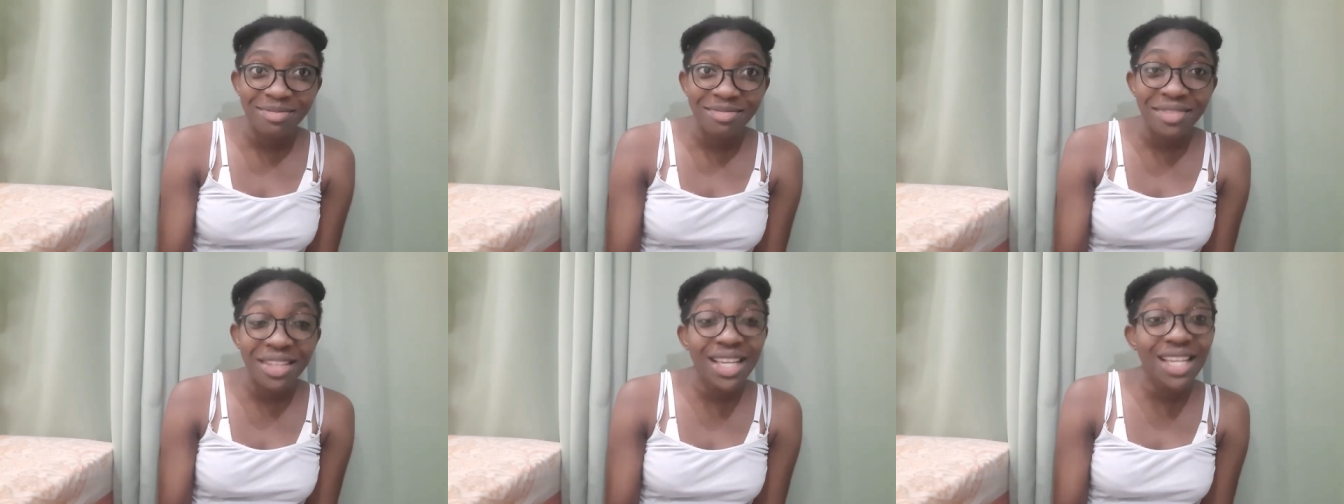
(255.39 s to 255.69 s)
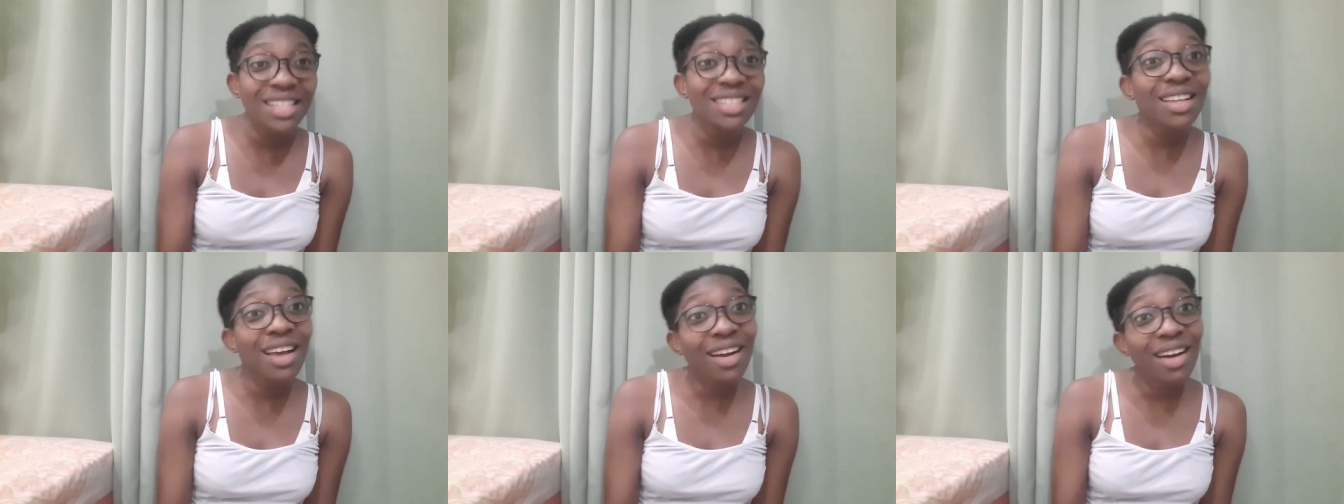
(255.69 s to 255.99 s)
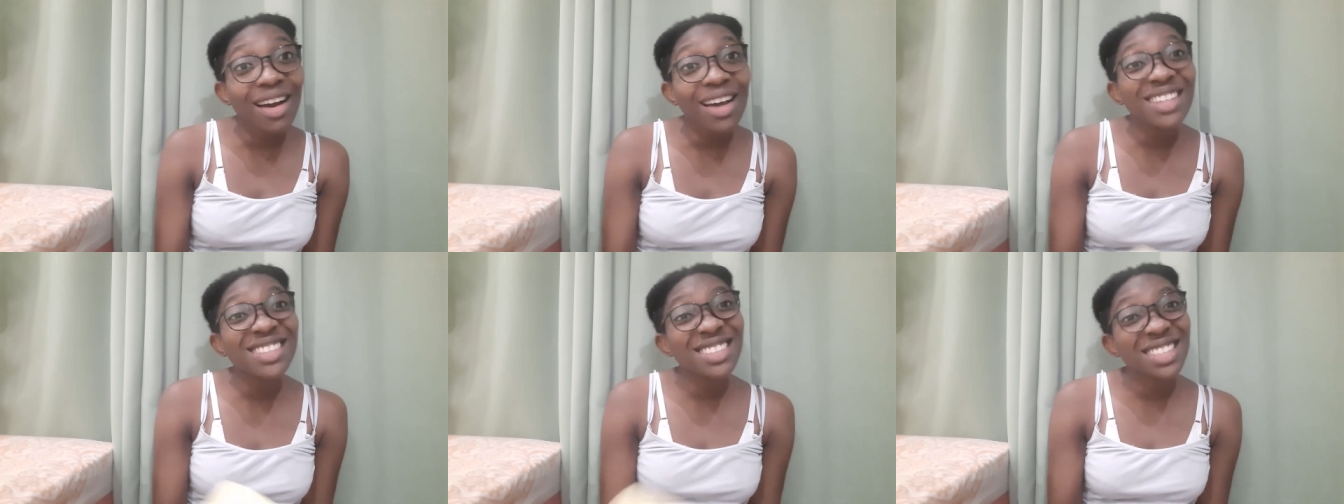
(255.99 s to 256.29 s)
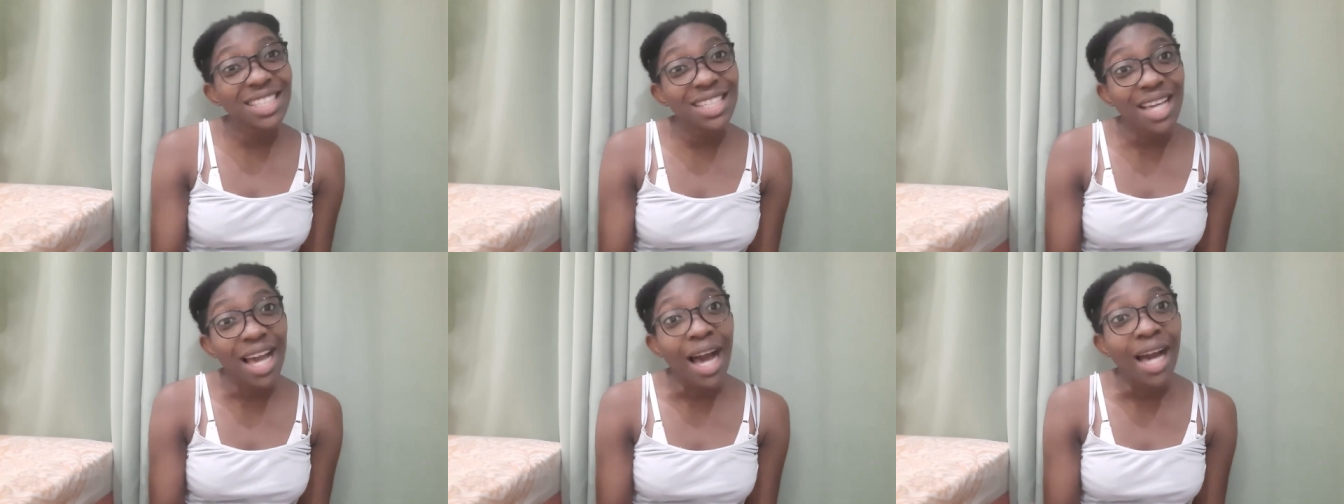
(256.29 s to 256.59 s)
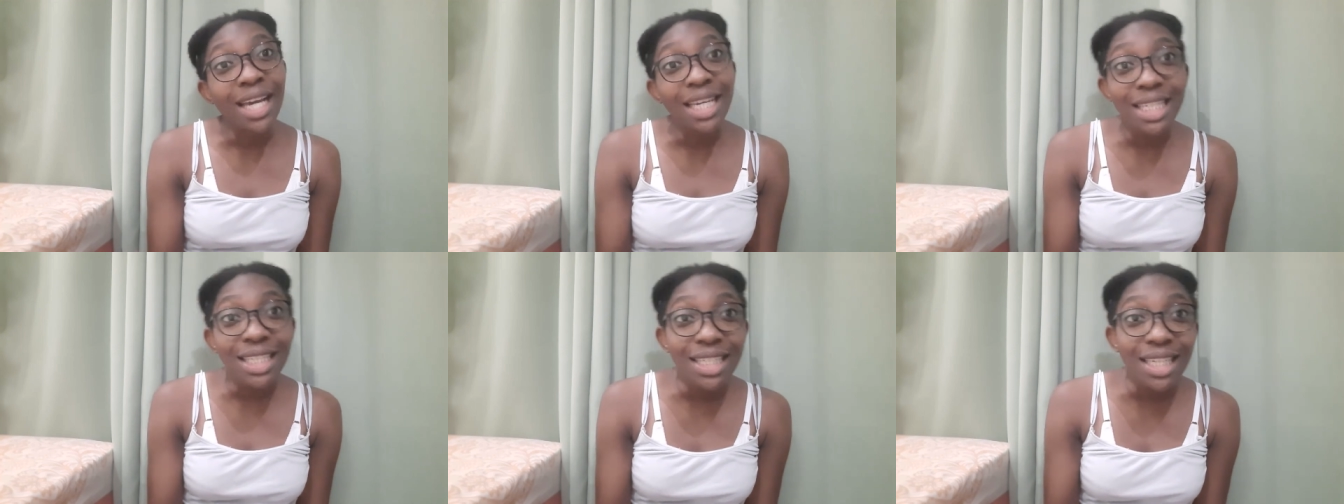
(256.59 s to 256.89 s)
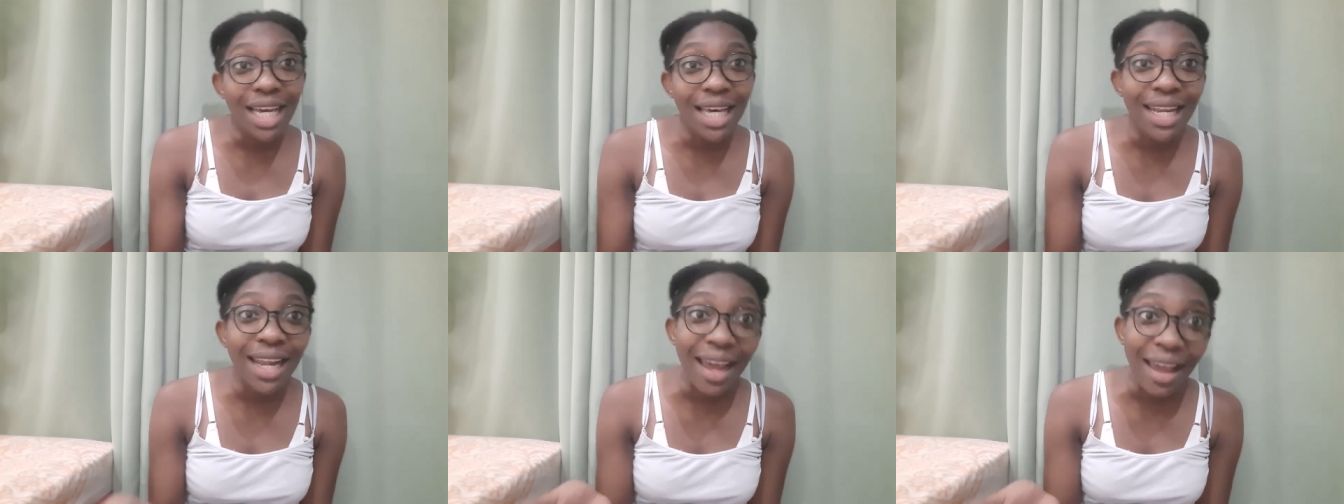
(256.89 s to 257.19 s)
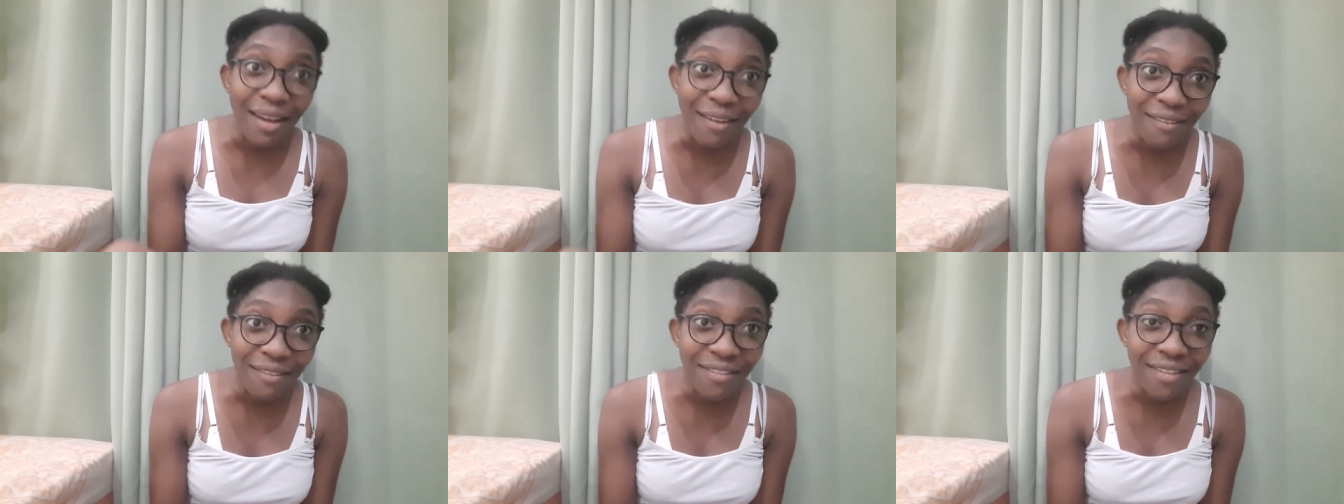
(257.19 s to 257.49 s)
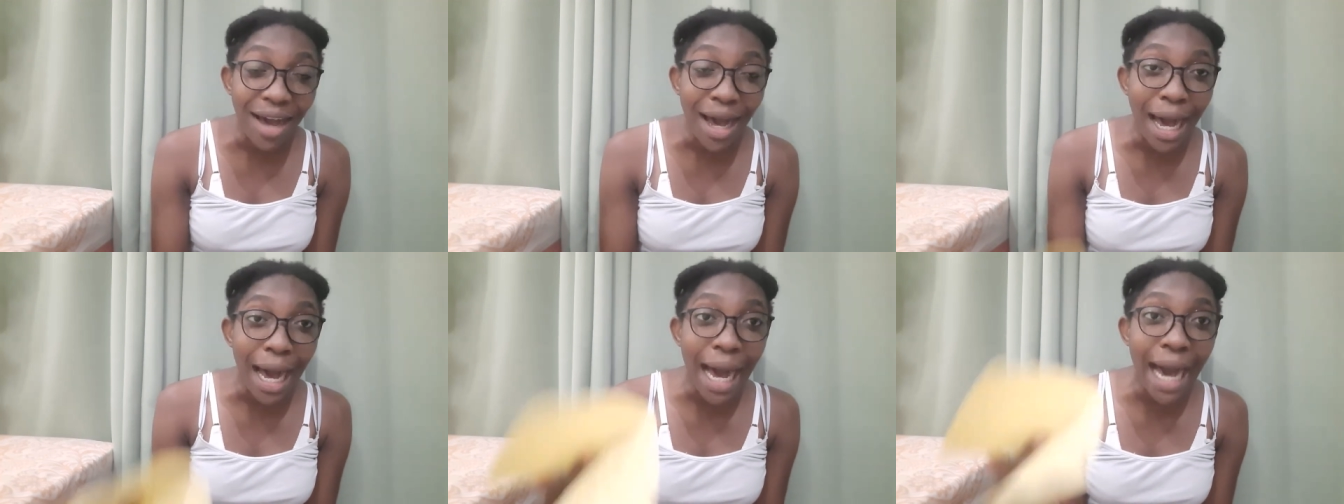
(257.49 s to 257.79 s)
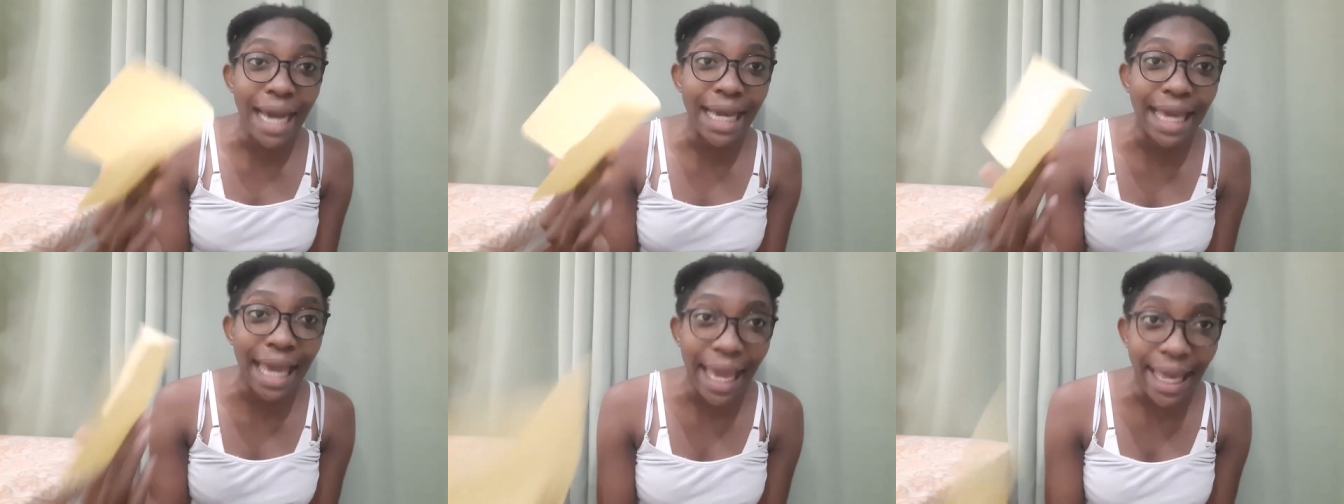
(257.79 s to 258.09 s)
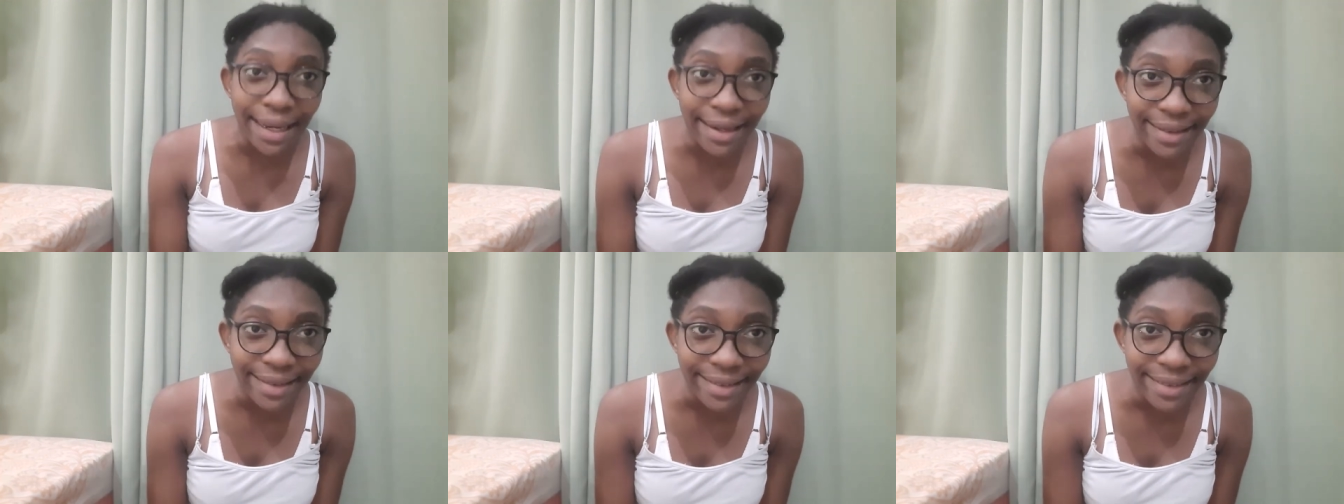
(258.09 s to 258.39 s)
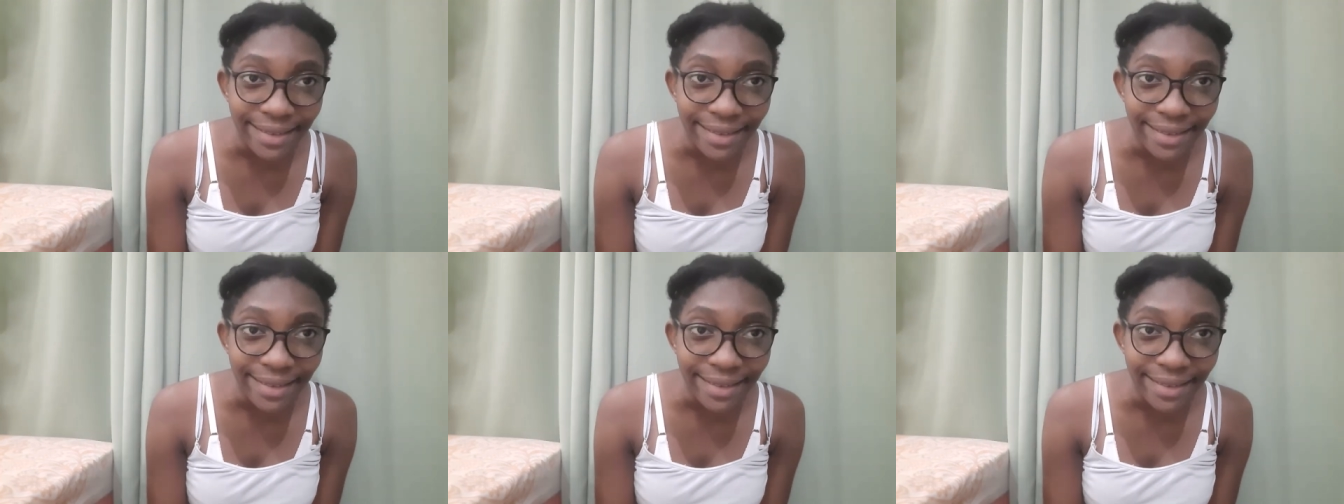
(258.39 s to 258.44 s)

because I got a D, a E, and an F again.